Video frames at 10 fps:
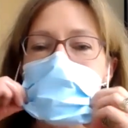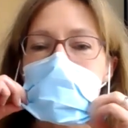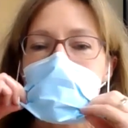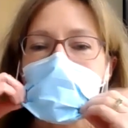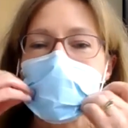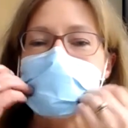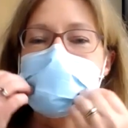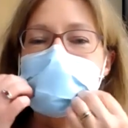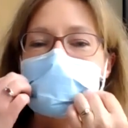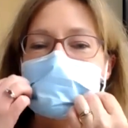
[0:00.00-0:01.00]
so that they
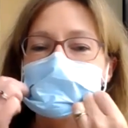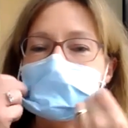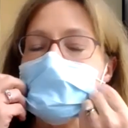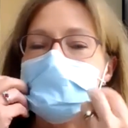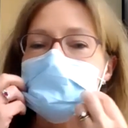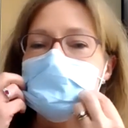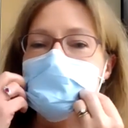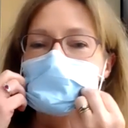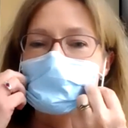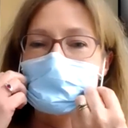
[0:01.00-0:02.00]
stay close and
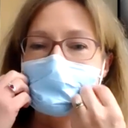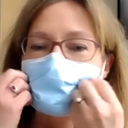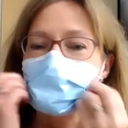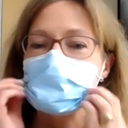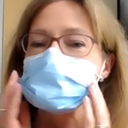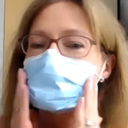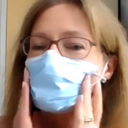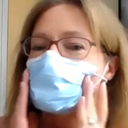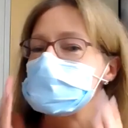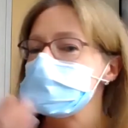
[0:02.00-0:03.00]
secure, fit to
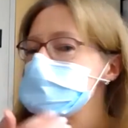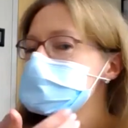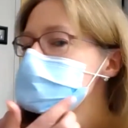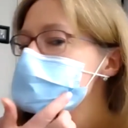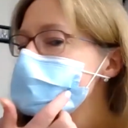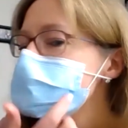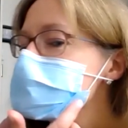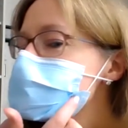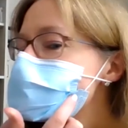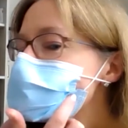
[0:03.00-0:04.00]
your face, just like
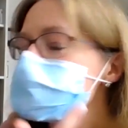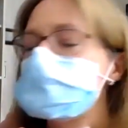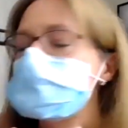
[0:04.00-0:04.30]
this.